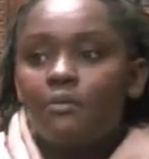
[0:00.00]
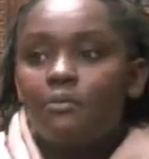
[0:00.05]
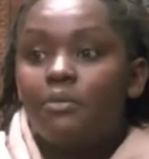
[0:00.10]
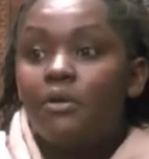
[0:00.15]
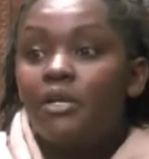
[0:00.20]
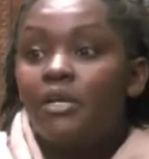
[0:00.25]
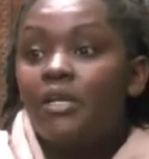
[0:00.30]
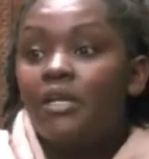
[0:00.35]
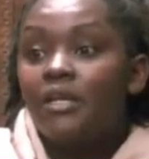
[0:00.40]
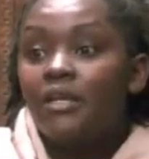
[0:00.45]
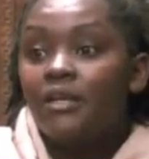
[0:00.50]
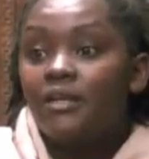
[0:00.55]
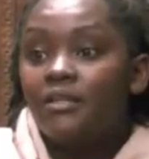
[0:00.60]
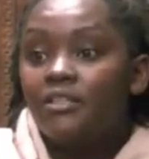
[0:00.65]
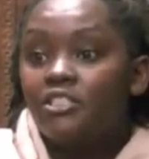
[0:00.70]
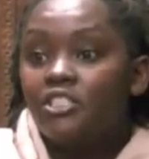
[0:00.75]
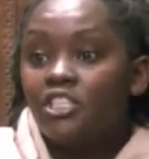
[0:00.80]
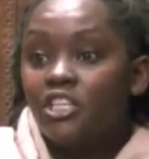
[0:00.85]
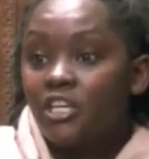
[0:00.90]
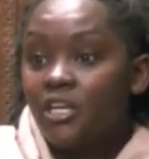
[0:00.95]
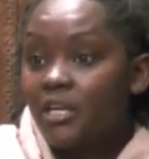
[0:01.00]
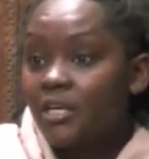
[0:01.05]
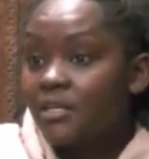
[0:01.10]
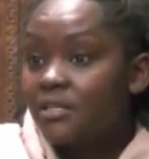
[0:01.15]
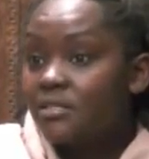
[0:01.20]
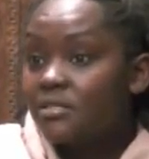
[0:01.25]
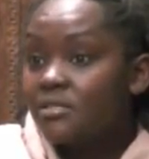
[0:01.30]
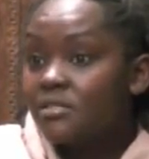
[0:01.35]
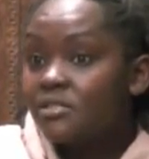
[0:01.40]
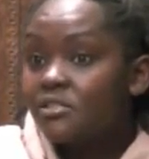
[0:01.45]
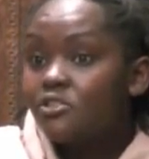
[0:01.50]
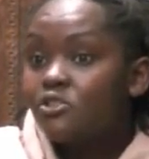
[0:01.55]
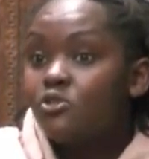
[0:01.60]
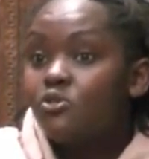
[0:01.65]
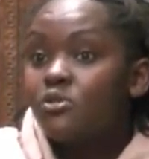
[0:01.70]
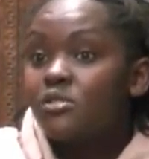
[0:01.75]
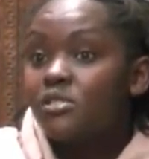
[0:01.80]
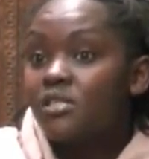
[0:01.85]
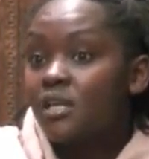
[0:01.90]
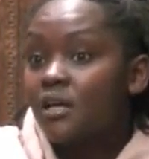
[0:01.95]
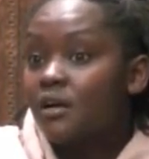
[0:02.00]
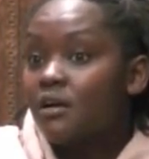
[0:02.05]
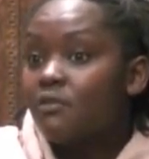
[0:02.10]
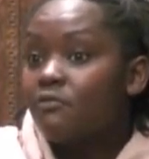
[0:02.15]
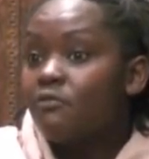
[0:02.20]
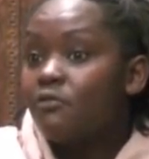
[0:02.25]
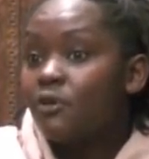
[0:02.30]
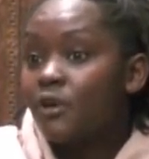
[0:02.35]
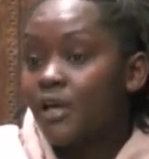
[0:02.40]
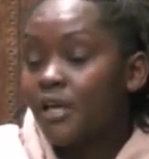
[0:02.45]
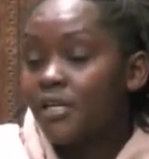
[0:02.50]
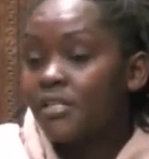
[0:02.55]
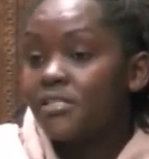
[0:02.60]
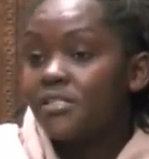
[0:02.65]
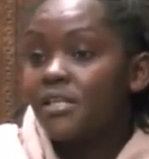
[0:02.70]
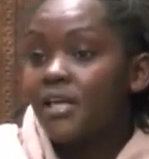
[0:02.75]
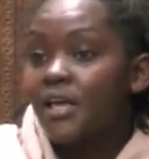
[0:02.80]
breeding chickens to sell for eggs